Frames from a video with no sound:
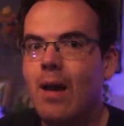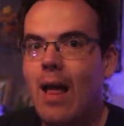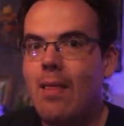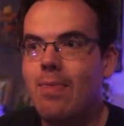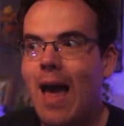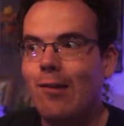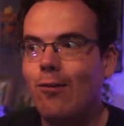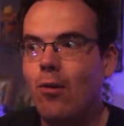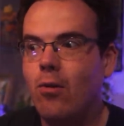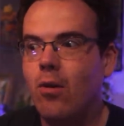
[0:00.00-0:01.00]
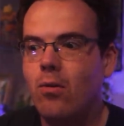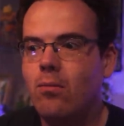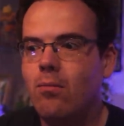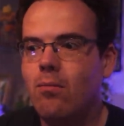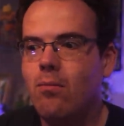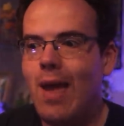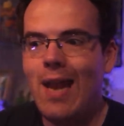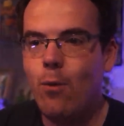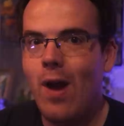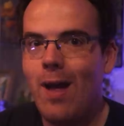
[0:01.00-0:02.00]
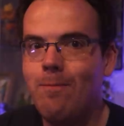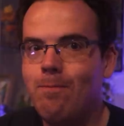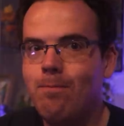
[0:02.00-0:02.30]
and that's not gone anywhere.